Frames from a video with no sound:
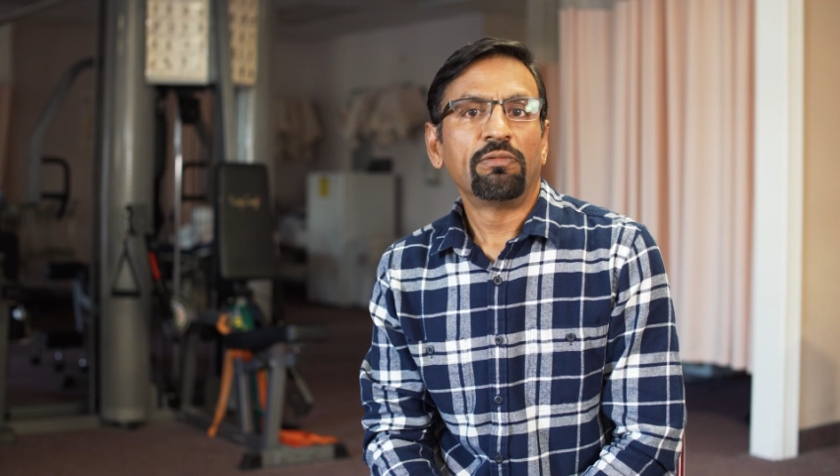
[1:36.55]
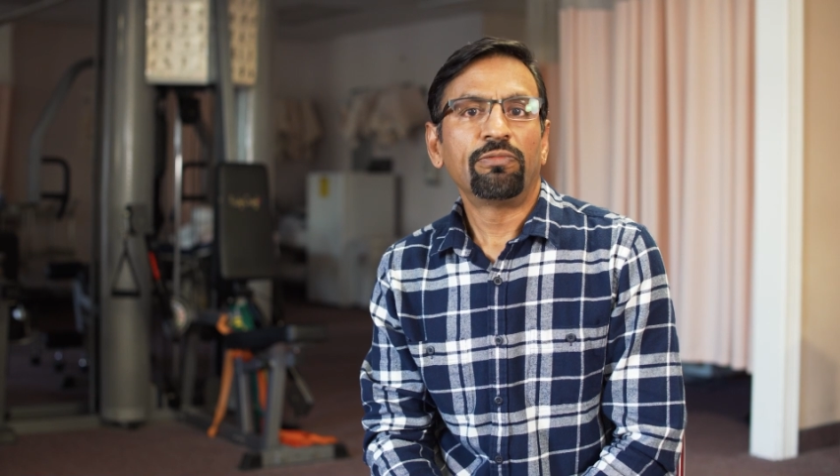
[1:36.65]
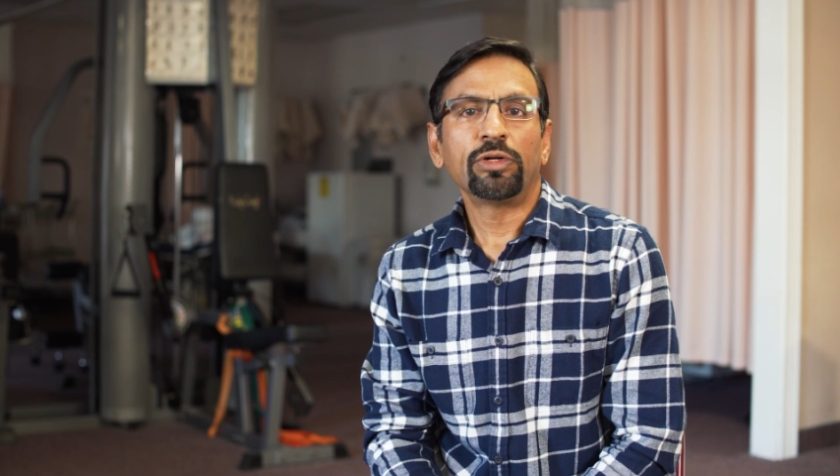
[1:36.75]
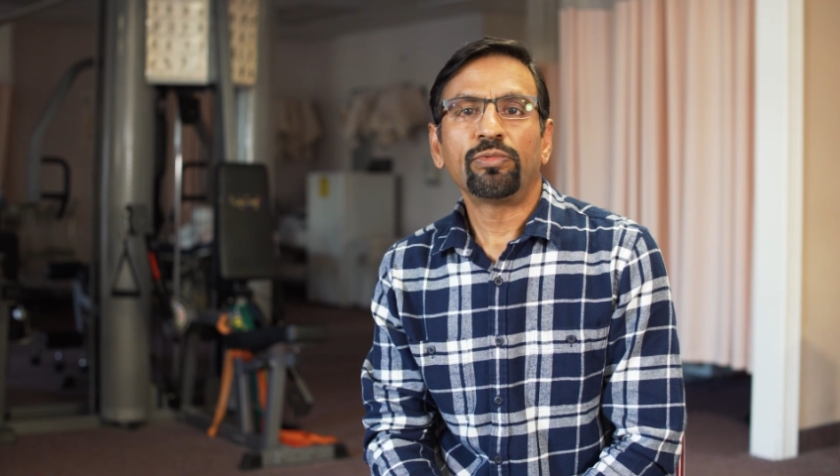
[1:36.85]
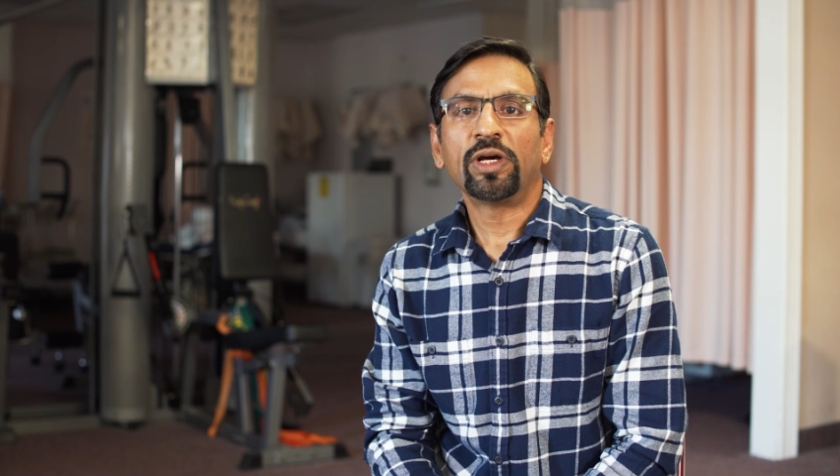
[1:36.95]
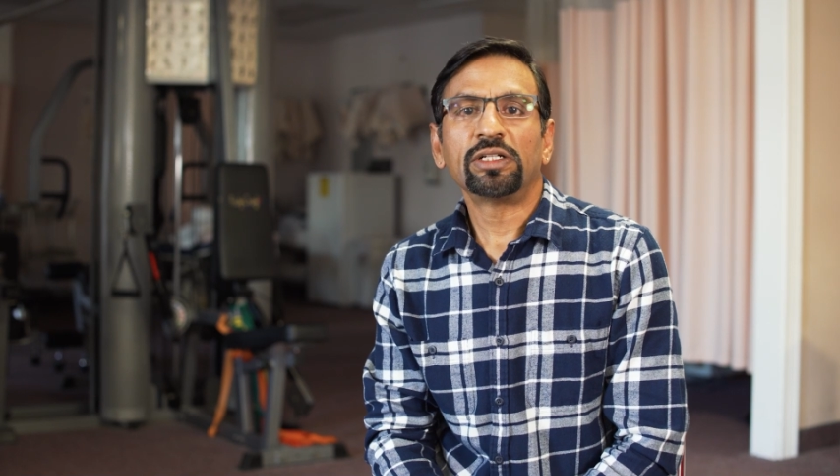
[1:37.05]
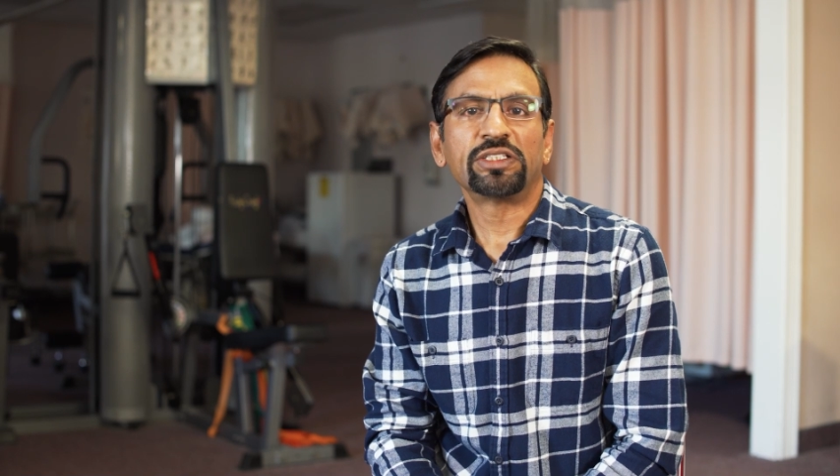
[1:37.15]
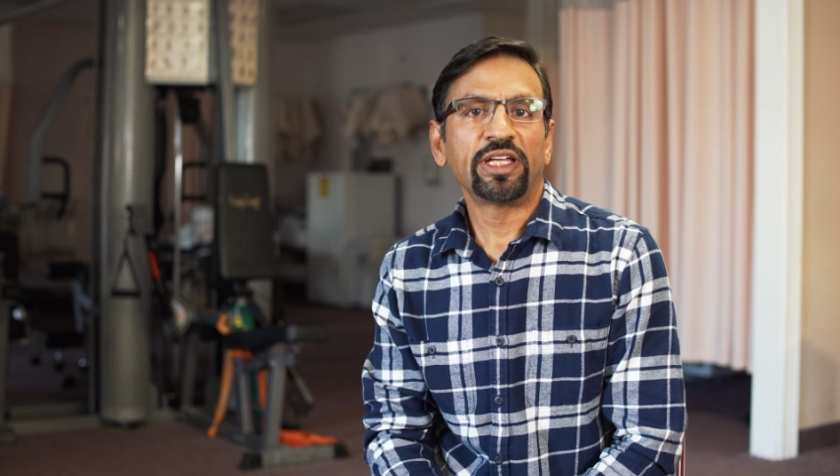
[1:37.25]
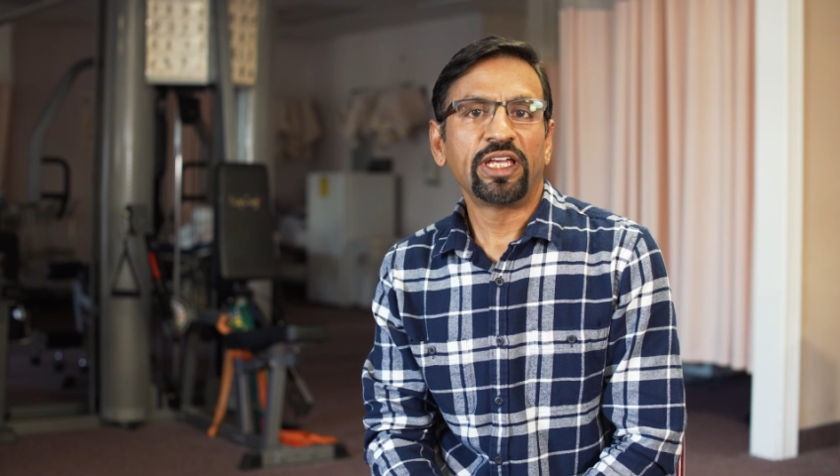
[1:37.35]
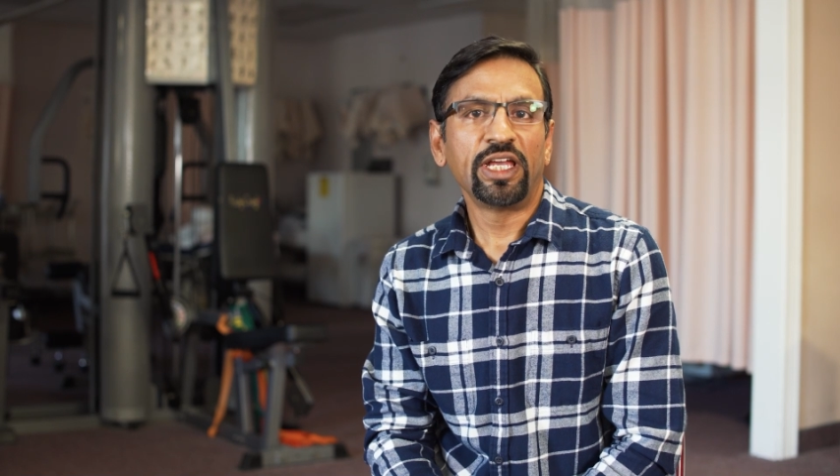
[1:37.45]
footwear is
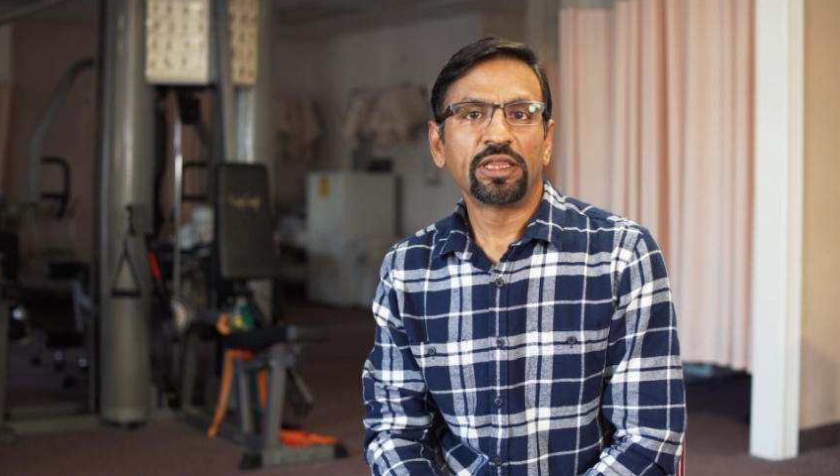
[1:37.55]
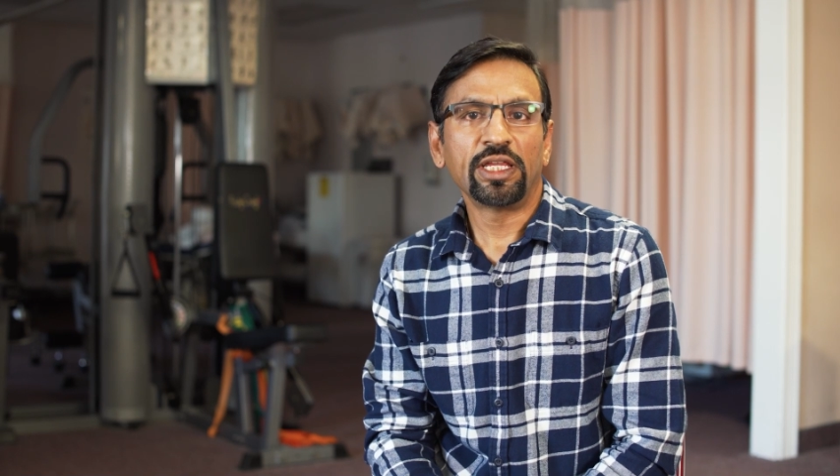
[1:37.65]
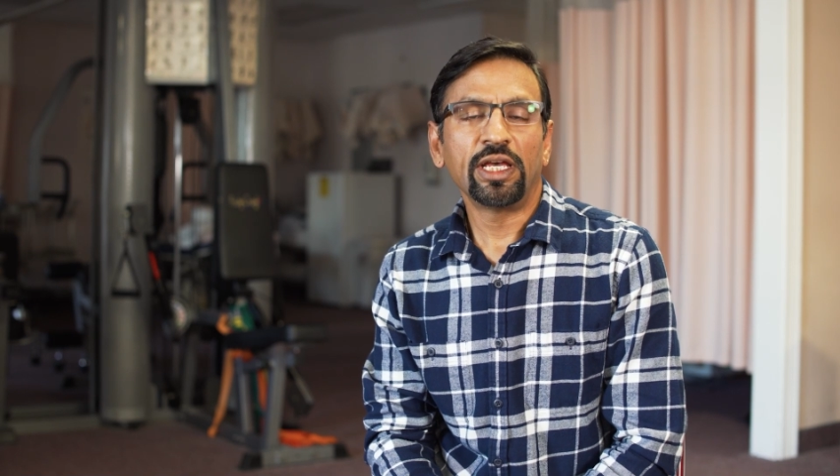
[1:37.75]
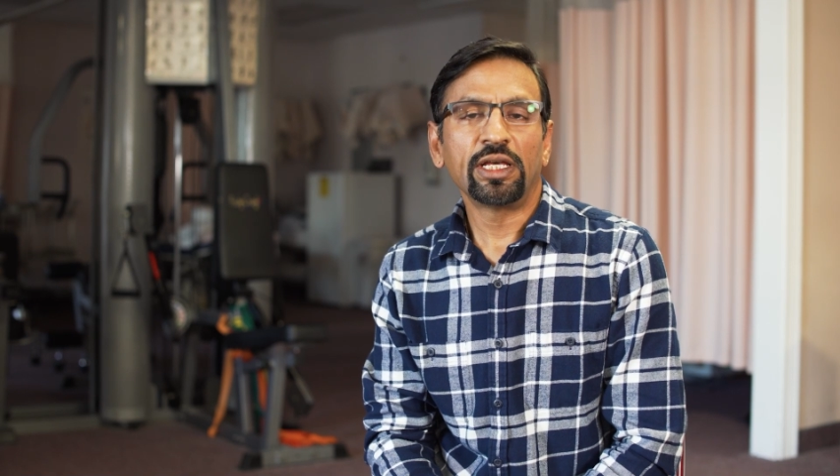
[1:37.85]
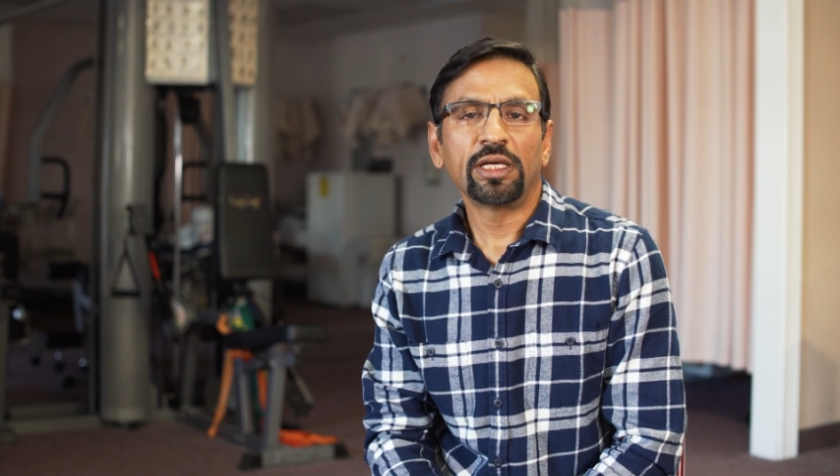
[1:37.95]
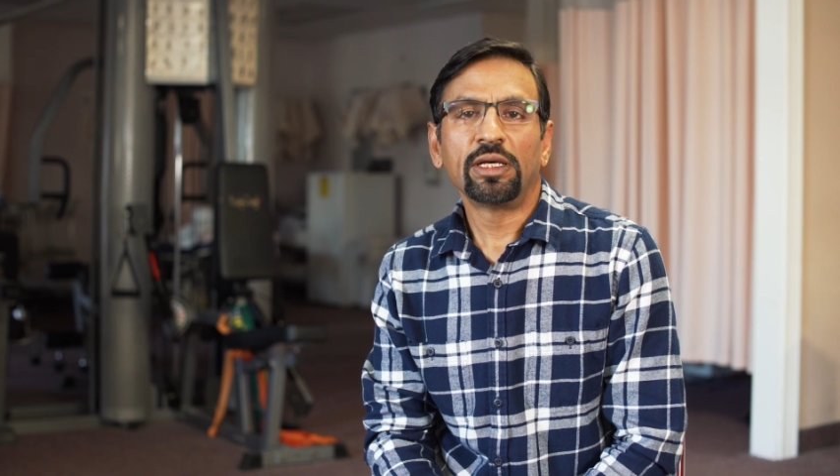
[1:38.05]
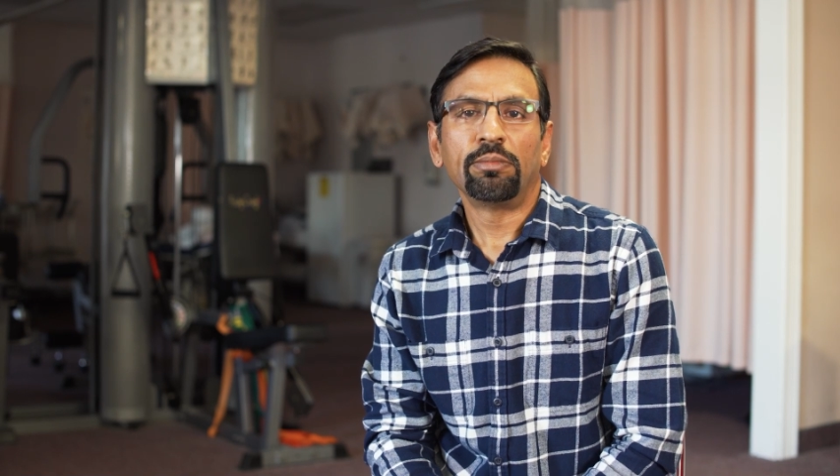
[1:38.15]
a key thing.